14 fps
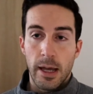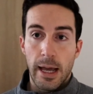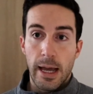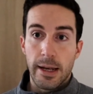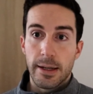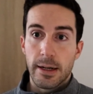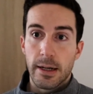
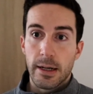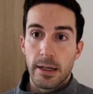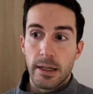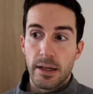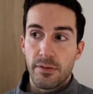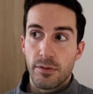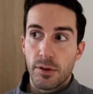And
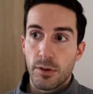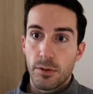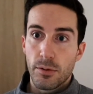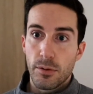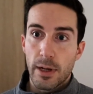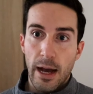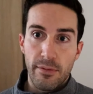if
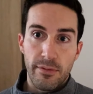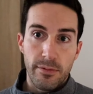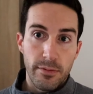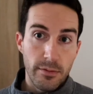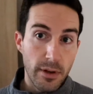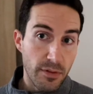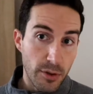you
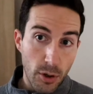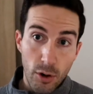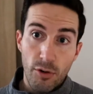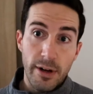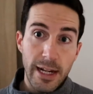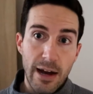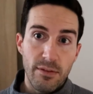don't
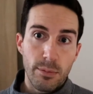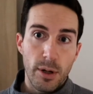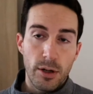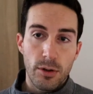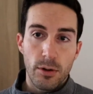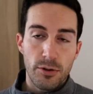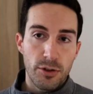already have a
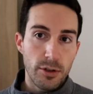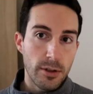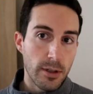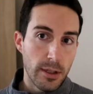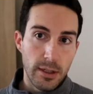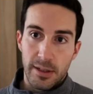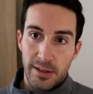blood
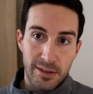culture,